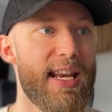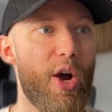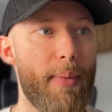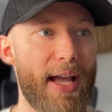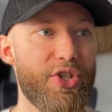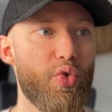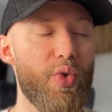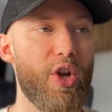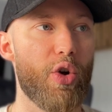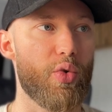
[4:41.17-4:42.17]
Now imagine
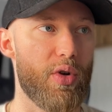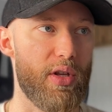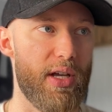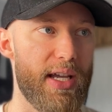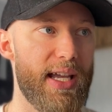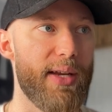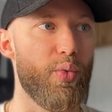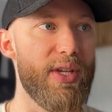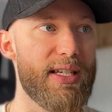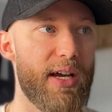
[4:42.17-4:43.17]
we go to a client and
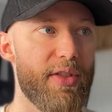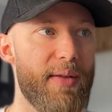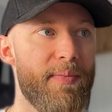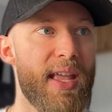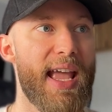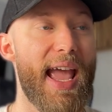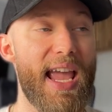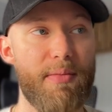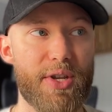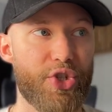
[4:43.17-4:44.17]
we tell them,
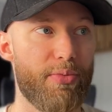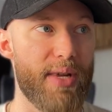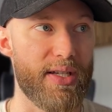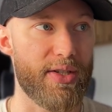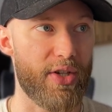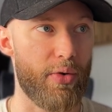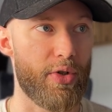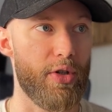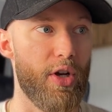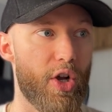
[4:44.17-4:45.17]
hey, Mr. Business
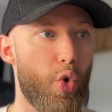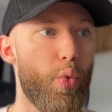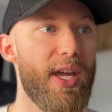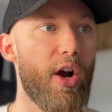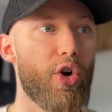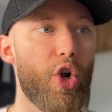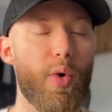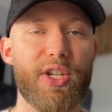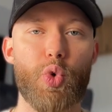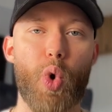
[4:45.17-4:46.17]
Owner, look, we are
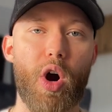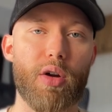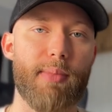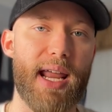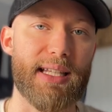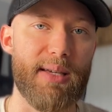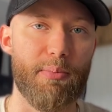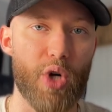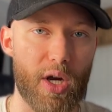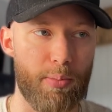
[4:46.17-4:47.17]
going to automatically
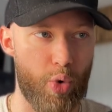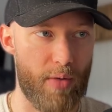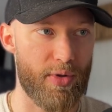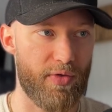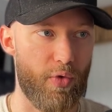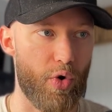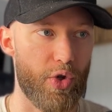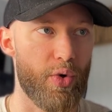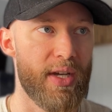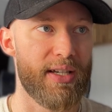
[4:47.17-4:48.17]
book appointments for
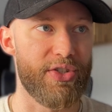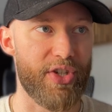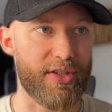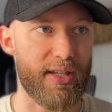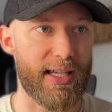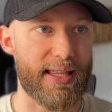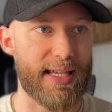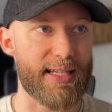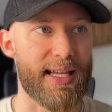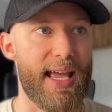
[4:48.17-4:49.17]
you just like
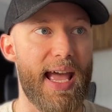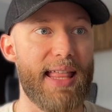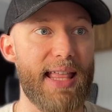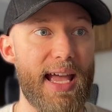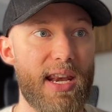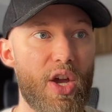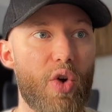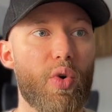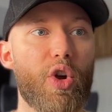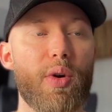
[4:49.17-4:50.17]
this. And then
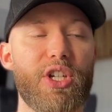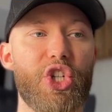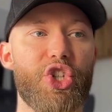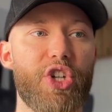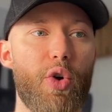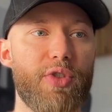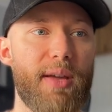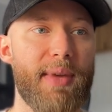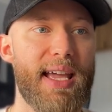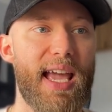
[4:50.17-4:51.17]
we're going to show
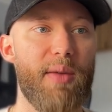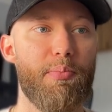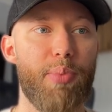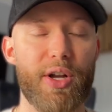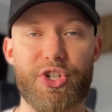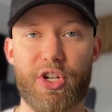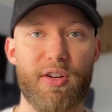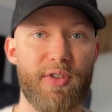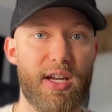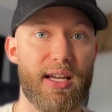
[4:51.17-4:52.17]
them a bunch
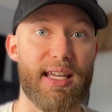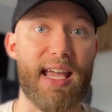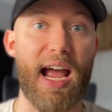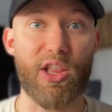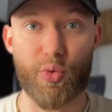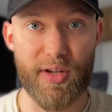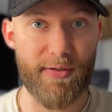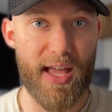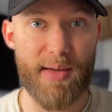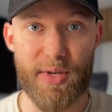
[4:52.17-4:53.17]
bunch of gallery
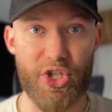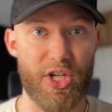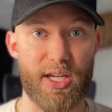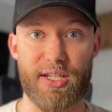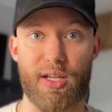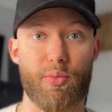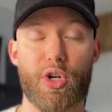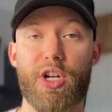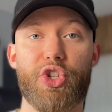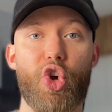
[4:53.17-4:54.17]
images, and we're
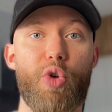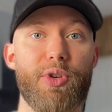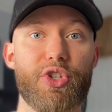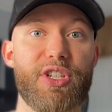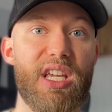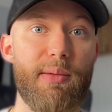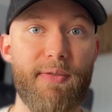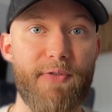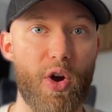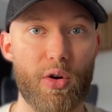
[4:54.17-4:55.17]
going to show them your team
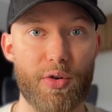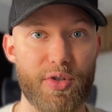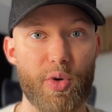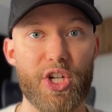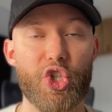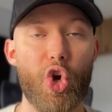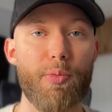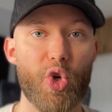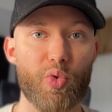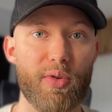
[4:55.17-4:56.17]
photos, and we're going to show
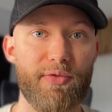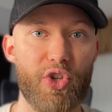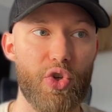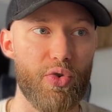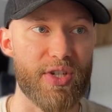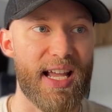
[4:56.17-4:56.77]
them your reviews.